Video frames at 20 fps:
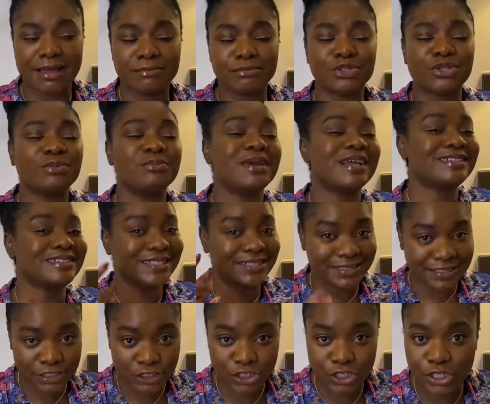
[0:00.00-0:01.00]
to make
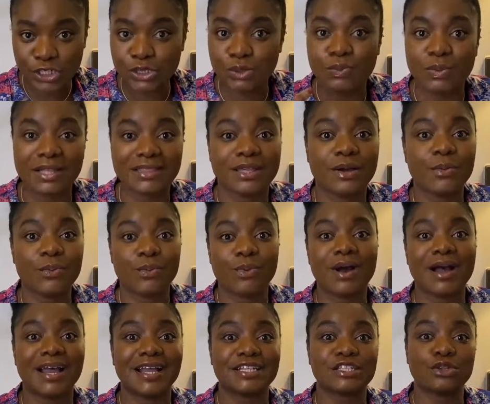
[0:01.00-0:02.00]
decisions, whether
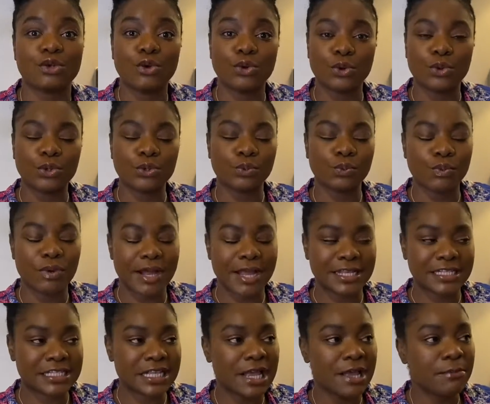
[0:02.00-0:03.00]
wise or unwise.
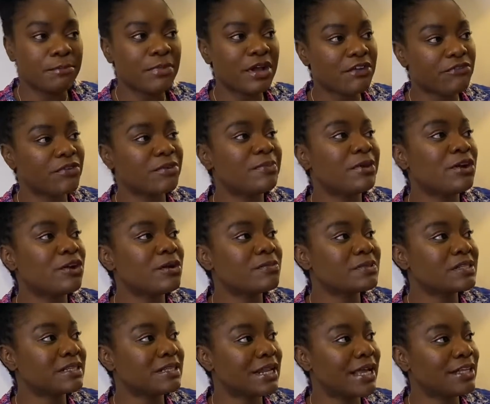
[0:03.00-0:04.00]
But if it becomes
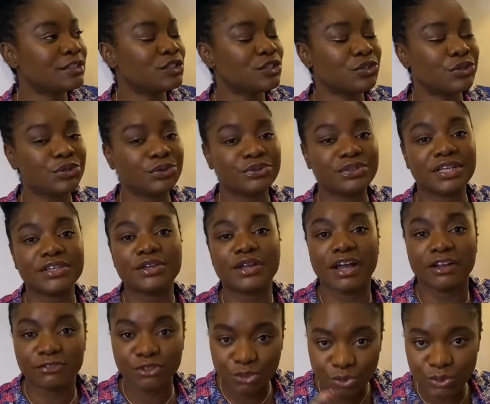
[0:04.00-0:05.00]
clear to you that you
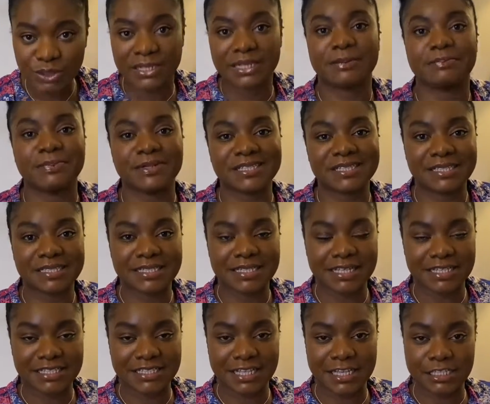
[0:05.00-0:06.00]
have to do a capacity
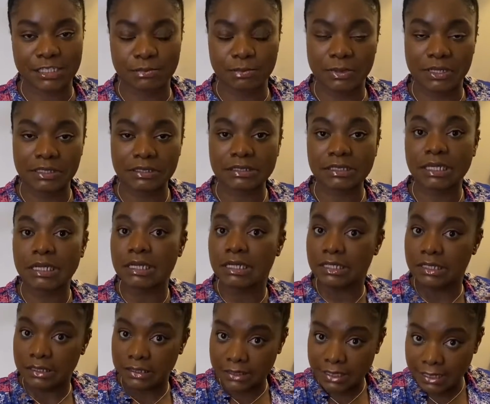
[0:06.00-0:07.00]
assessment,
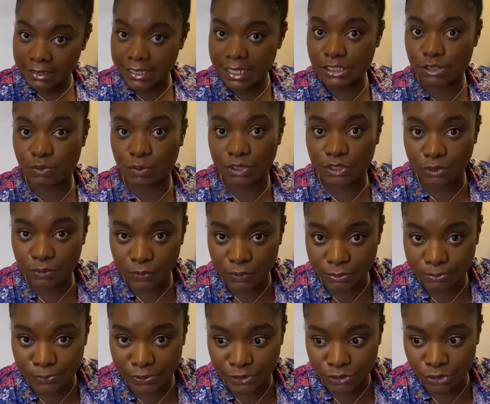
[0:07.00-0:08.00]
then that's what you would
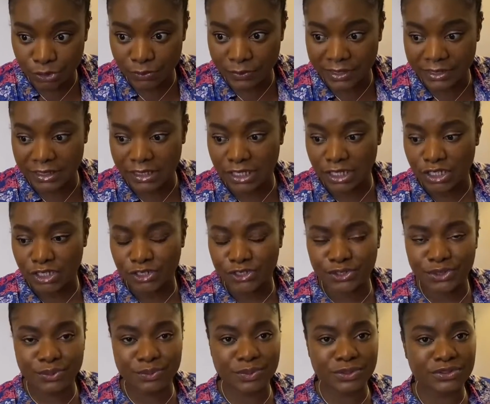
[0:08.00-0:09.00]
be doing.
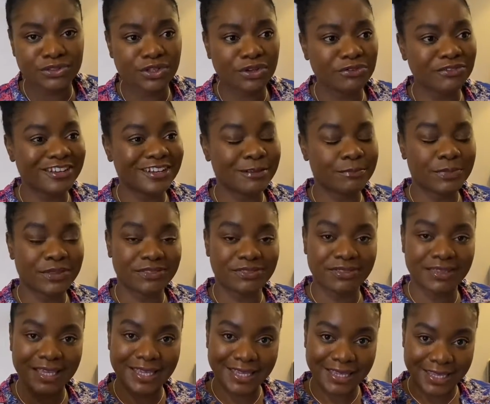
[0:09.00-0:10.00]
You would not really be
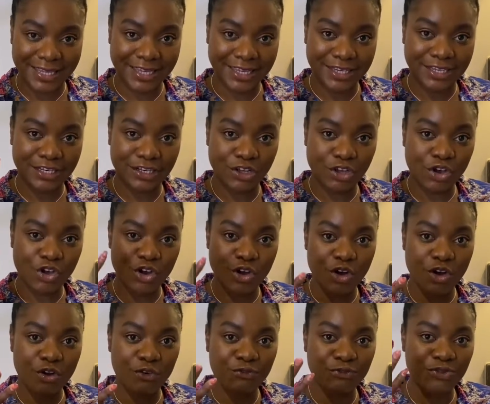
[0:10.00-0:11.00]
thinking
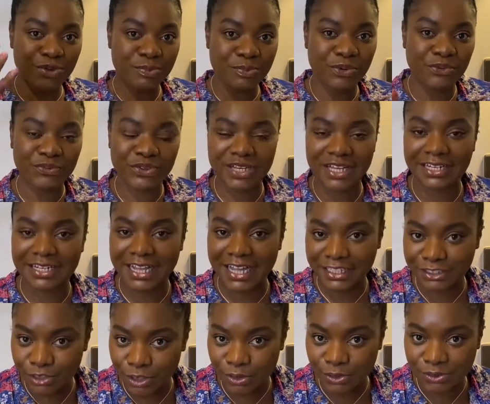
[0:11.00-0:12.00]
of removing an
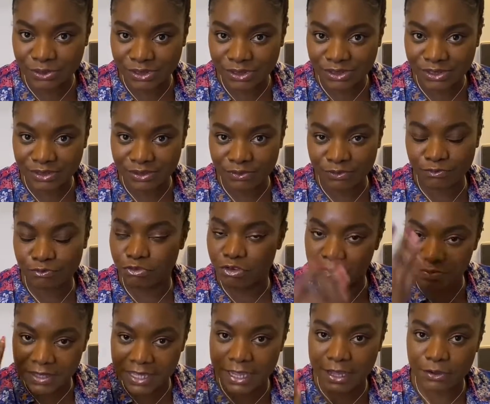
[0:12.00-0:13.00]
adult from
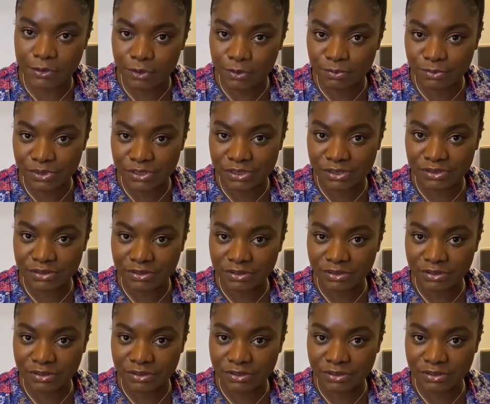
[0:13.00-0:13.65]
their homes.